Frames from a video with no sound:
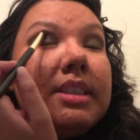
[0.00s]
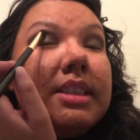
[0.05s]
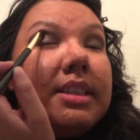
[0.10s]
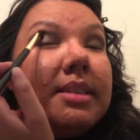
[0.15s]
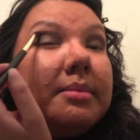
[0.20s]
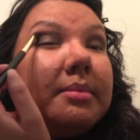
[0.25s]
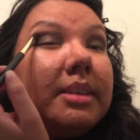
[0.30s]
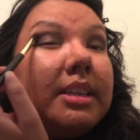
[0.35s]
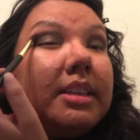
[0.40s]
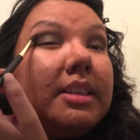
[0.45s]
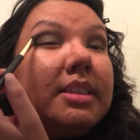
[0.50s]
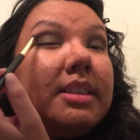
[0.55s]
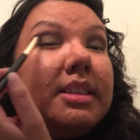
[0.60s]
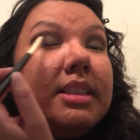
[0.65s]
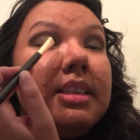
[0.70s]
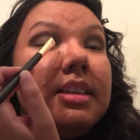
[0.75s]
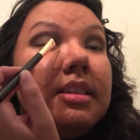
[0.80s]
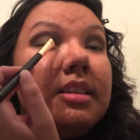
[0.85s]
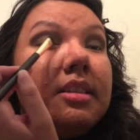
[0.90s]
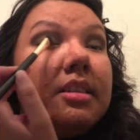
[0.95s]
some
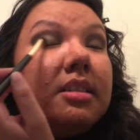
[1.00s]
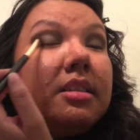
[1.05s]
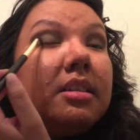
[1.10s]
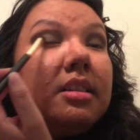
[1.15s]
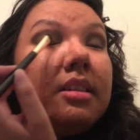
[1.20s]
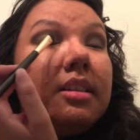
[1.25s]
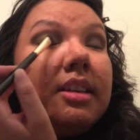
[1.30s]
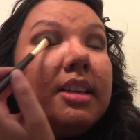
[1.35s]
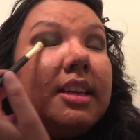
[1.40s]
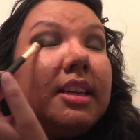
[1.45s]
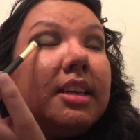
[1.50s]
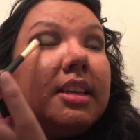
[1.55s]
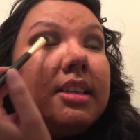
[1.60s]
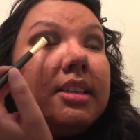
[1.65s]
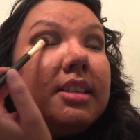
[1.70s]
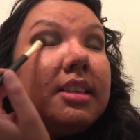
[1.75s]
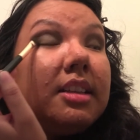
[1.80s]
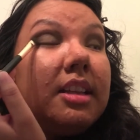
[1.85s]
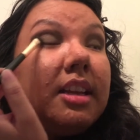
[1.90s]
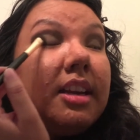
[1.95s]
concealer on
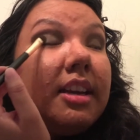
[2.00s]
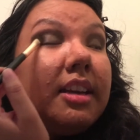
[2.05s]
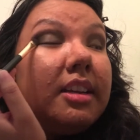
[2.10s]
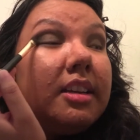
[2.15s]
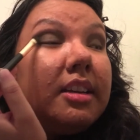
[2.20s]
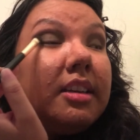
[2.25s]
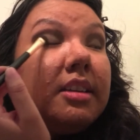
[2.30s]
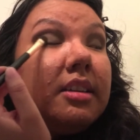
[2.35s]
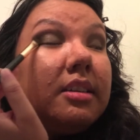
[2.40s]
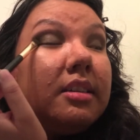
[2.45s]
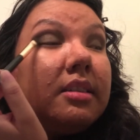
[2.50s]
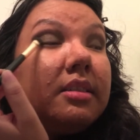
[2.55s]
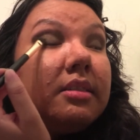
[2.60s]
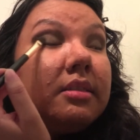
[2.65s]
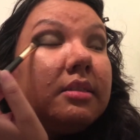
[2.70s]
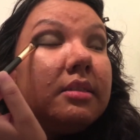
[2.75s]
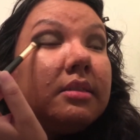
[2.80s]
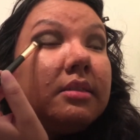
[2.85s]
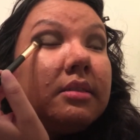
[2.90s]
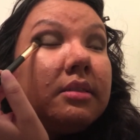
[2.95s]
it that I could
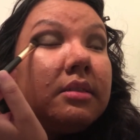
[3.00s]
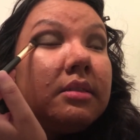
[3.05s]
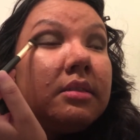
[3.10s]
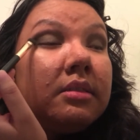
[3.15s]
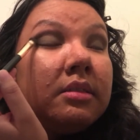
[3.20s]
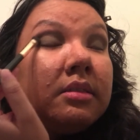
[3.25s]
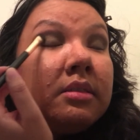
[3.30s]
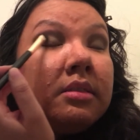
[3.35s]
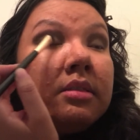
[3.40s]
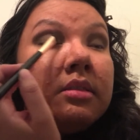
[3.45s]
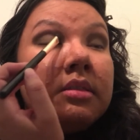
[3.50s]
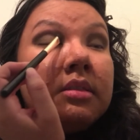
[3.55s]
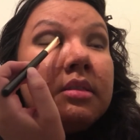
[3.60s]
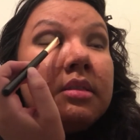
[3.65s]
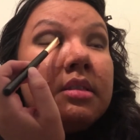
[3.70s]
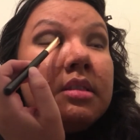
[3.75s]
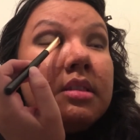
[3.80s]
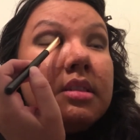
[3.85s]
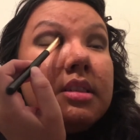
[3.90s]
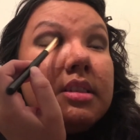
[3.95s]

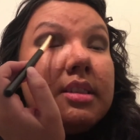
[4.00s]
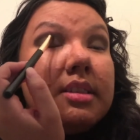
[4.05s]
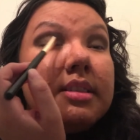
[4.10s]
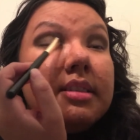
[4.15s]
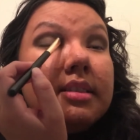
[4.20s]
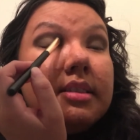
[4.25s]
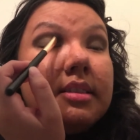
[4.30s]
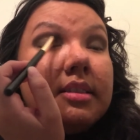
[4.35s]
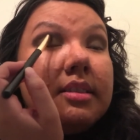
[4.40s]
just,